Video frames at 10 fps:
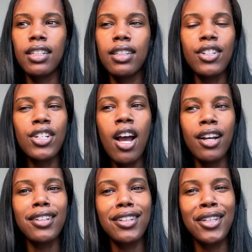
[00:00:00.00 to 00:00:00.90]
they're not
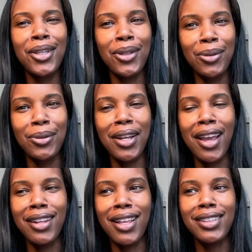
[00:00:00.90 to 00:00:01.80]
cute,
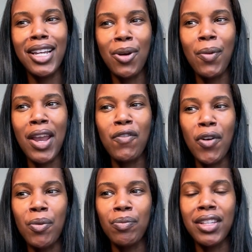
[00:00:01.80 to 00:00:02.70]
and they take away
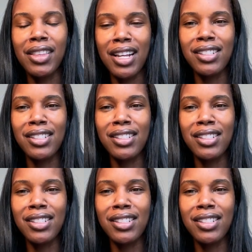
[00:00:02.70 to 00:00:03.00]
from the things